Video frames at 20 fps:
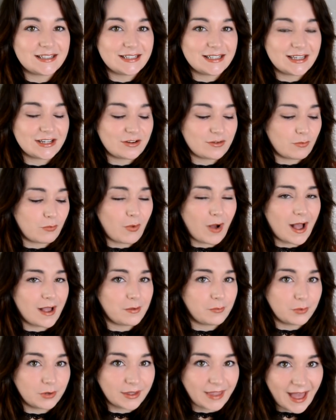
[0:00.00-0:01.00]
in here why
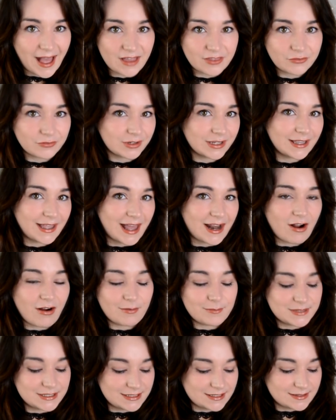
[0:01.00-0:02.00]
we're gathering at
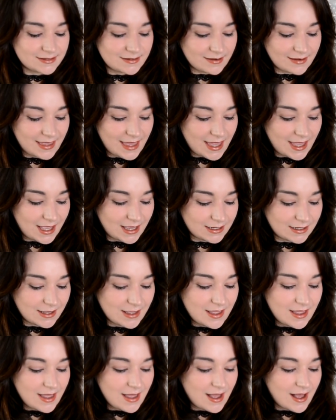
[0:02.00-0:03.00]
Armistice Arcane.
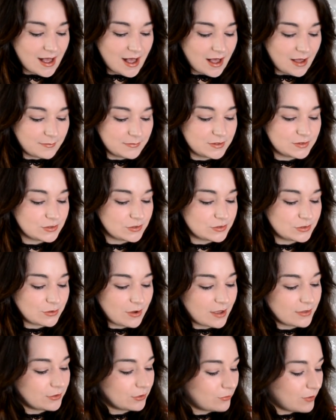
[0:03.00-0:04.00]
There's also
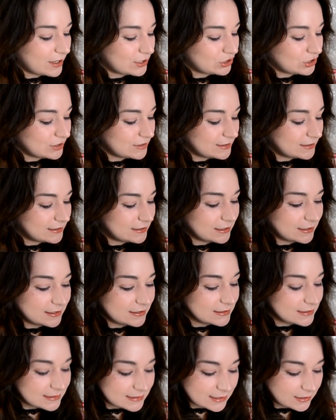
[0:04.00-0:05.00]
other questions to
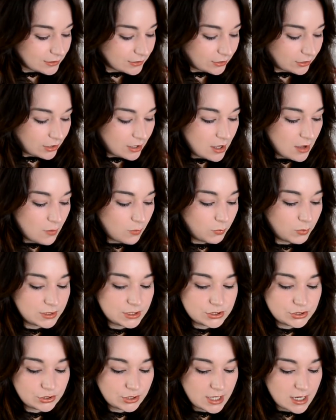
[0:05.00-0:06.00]
consider. What
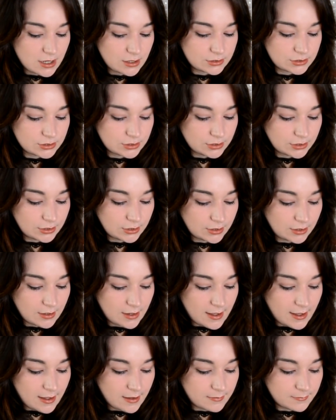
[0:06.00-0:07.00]
does your character
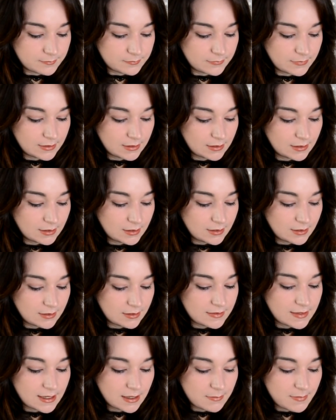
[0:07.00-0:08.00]

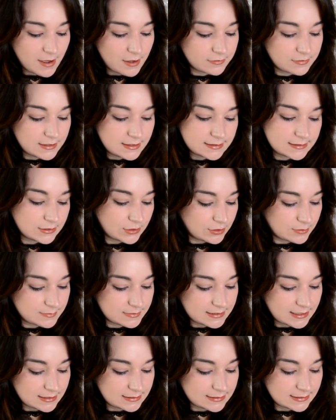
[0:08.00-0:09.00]
think about these
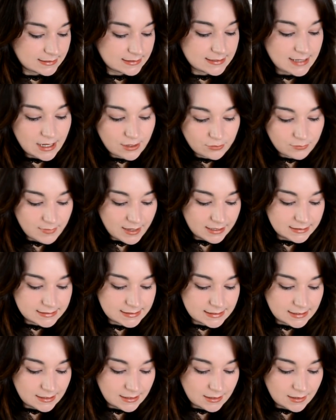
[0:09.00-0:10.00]
circumstances?
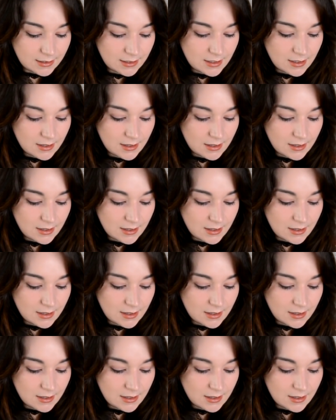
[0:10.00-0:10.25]
Necromancy,